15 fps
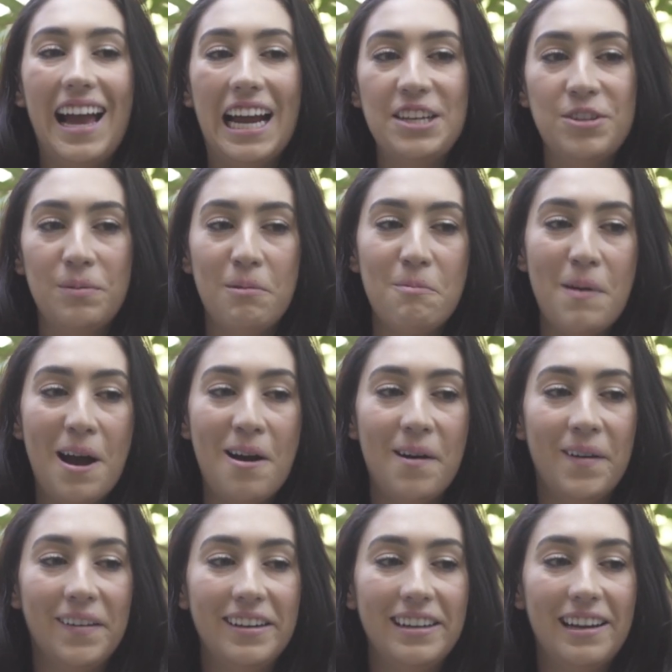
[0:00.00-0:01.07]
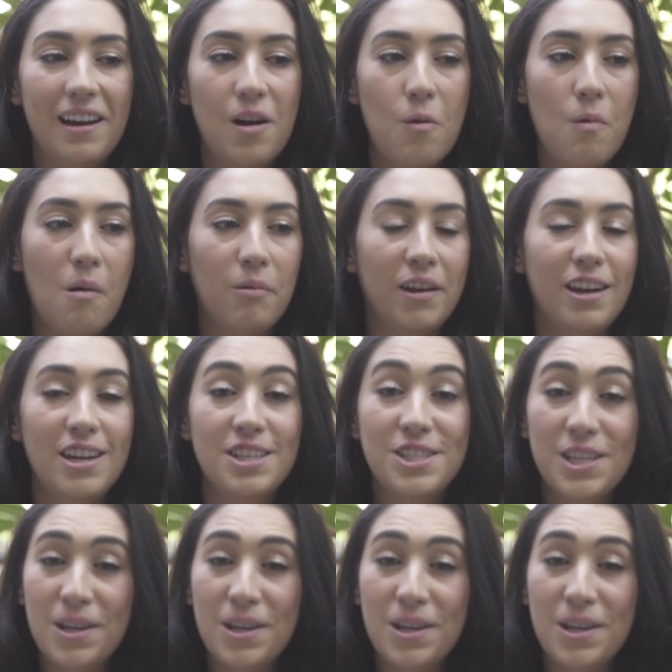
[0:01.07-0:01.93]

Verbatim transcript: I dream about what we're going to